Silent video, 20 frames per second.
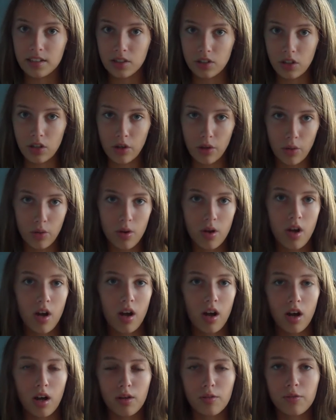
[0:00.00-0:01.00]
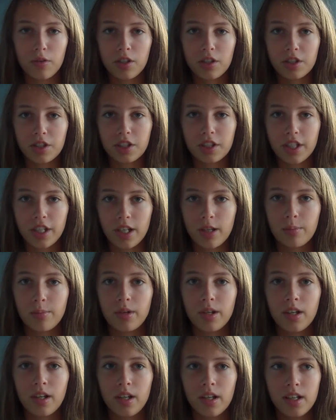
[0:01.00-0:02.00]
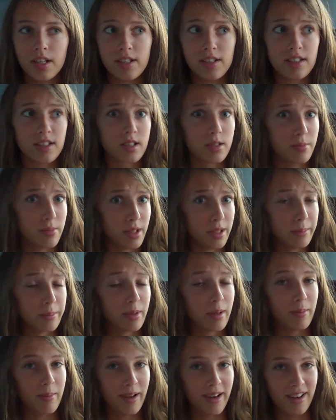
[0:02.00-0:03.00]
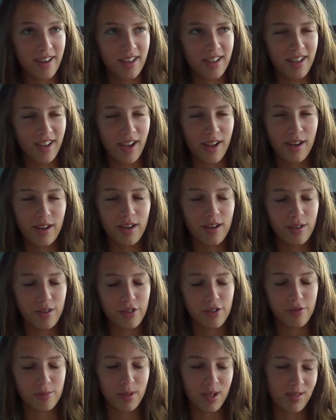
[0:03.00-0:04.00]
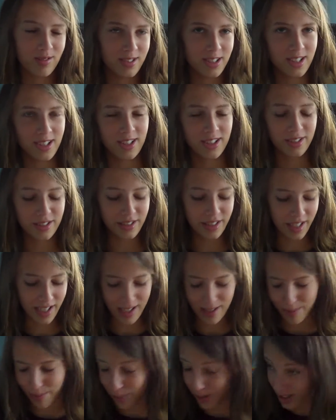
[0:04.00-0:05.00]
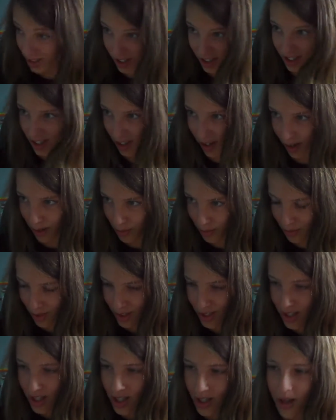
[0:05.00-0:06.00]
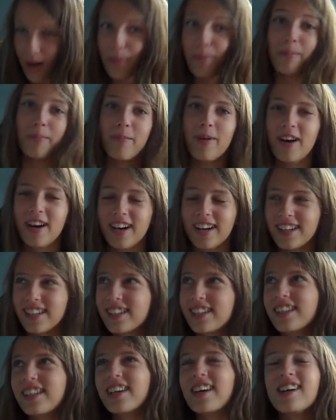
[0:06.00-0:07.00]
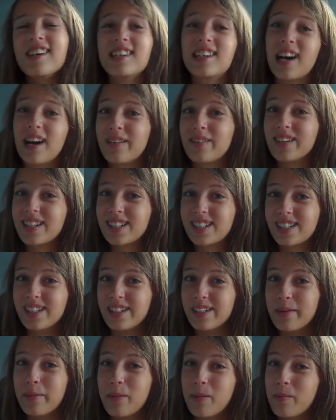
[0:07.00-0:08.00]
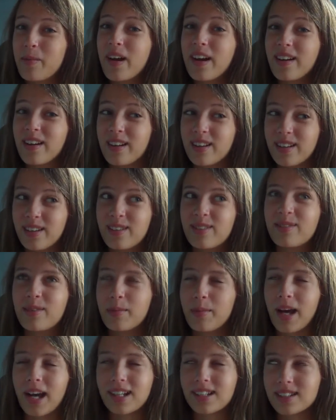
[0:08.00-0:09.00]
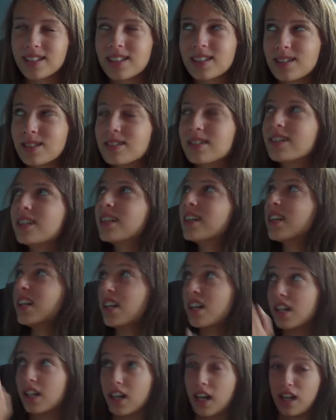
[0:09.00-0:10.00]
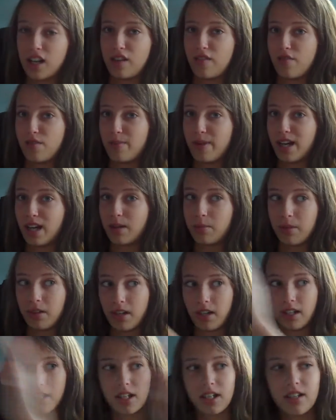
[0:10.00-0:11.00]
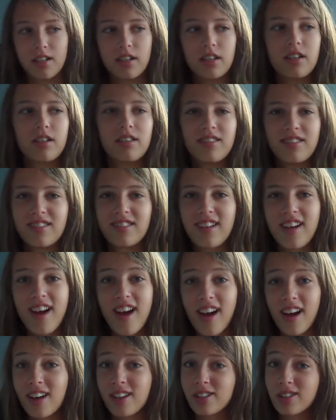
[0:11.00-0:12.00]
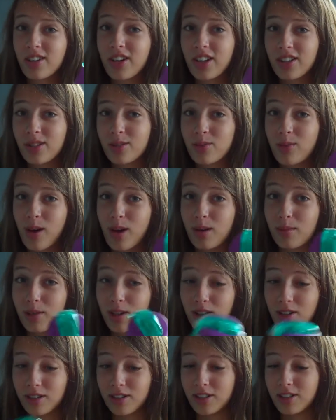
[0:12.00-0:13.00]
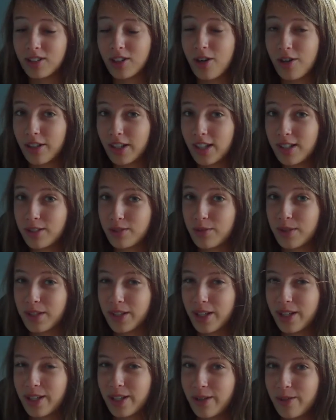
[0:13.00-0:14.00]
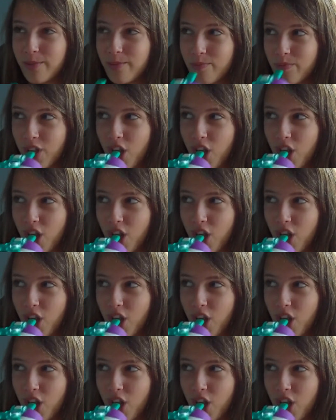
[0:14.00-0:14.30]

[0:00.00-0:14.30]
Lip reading: So, our first tip is to be prepared. I know you've probably heard that a bunch of times, but you gotta make sure you're prepared for back to school. You gotta have your backpack. I also got this water bottle at Target. It's really cute.